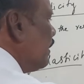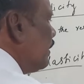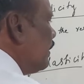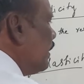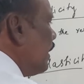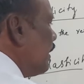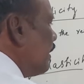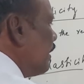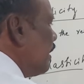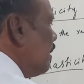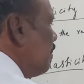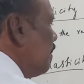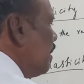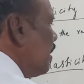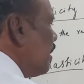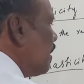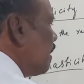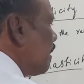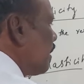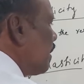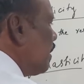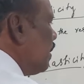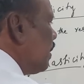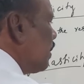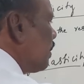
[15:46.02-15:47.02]
the
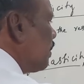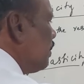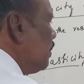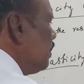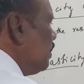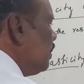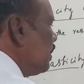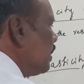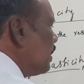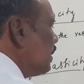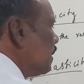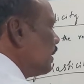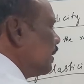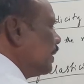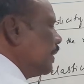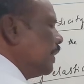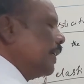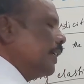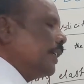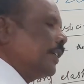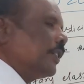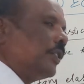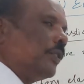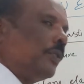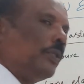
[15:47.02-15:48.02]
demand curve
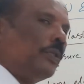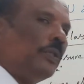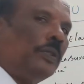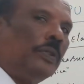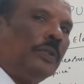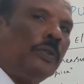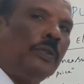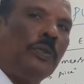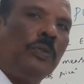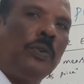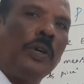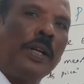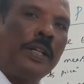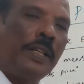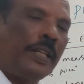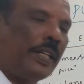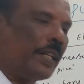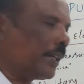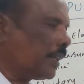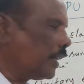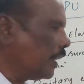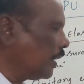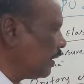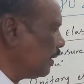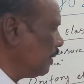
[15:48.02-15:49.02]
is
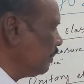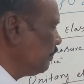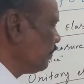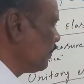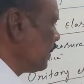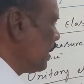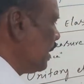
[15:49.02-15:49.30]
vertical.